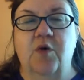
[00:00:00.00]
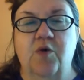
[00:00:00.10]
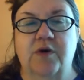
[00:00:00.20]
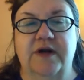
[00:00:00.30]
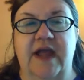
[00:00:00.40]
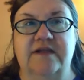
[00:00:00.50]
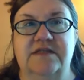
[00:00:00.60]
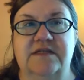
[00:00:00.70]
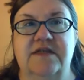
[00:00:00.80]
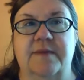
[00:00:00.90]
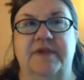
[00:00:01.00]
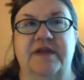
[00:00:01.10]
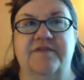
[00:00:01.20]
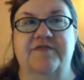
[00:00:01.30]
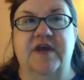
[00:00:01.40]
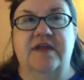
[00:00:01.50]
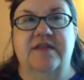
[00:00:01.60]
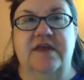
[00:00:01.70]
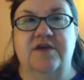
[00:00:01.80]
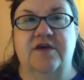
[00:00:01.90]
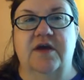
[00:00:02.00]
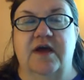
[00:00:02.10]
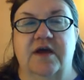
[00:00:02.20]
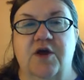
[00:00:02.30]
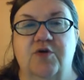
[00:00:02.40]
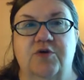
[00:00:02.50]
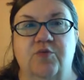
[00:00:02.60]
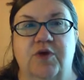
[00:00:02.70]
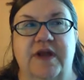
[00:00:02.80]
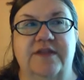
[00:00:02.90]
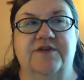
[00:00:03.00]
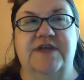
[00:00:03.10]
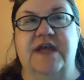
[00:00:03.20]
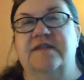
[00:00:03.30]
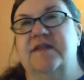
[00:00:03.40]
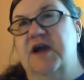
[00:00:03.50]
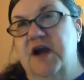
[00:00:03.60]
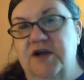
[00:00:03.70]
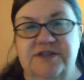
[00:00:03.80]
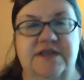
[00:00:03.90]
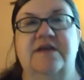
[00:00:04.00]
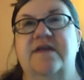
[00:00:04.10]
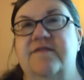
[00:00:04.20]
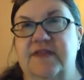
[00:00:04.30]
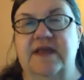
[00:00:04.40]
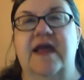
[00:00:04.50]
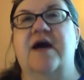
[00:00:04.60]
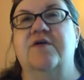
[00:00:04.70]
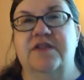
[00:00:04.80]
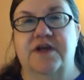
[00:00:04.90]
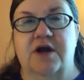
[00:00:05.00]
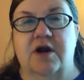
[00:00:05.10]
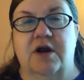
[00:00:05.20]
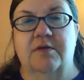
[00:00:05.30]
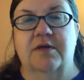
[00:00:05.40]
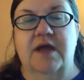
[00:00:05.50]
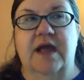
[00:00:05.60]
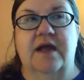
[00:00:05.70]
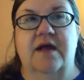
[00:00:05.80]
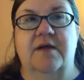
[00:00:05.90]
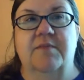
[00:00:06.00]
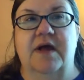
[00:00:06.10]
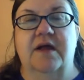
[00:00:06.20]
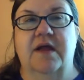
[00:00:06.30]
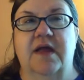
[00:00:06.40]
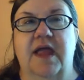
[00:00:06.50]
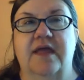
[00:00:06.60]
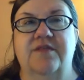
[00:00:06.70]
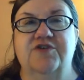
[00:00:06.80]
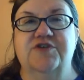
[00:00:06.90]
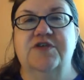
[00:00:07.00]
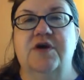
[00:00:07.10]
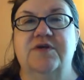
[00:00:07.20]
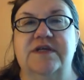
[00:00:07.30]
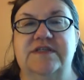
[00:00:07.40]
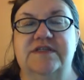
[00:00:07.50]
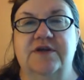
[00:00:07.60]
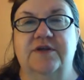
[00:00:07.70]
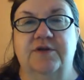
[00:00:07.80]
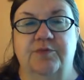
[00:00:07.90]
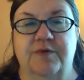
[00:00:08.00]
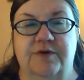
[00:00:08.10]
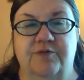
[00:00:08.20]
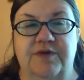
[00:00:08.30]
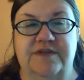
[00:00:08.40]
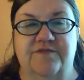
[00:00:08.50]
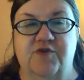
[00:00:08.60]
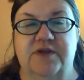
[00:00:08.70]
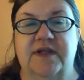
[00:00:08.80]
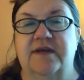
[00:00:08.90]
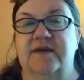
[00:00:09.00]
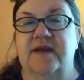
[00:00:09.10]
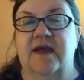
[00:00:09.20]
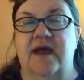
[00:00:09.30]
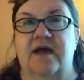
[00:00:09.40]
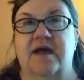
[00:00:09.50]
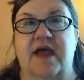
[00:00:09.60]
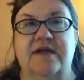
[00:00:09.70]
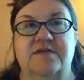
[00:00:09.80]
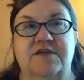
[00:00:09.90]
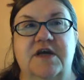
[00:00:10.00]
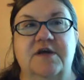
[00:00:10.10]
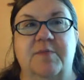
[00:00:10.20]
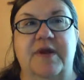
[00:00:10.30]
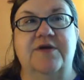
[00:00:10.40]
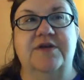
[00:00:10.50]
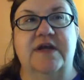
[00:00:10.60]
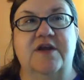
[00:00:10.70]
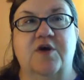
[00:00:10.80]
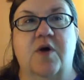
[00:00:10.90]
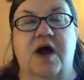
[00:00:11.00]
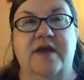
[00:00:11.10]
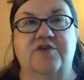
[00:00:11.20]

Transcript: Or as an example, if they go to work and they're taking the car seat and everything out of the car, and there's no necessarily reason for it. Like as a young parent, I know